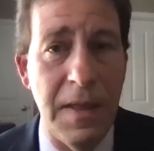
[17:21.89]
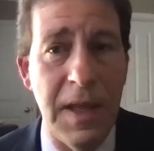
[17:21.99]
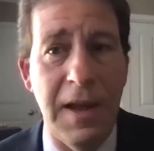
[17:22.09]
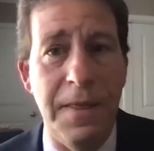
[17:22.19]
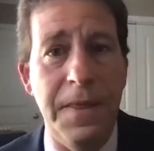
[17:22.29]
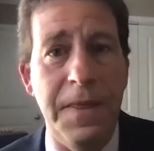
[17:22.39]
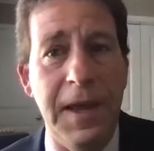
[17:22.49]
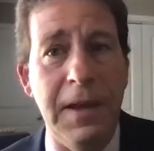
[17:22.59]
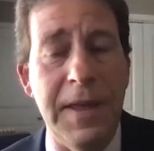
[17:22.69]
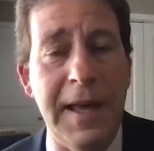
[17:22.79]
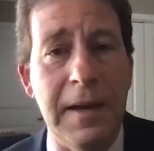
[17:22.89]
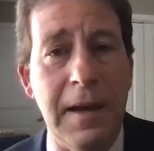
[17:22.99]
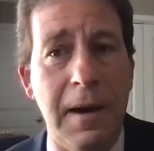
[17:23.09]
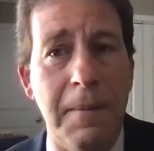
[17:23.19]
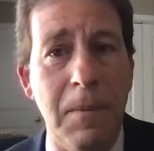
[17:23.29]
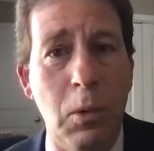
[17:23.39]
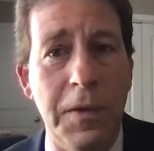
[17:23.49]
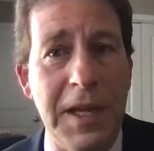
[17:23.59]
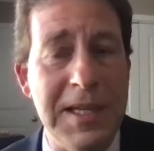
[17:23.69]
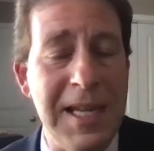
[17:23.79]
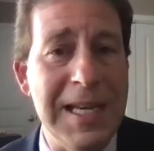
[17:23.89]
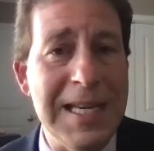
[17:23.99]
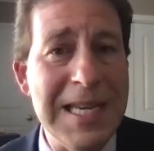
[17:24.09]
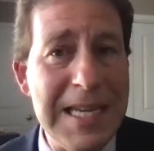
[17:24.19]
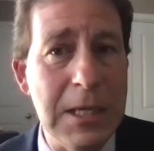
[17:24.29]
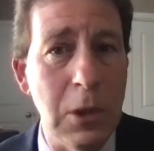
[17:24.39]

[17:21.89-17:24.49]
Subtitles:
then I think that where they didn't need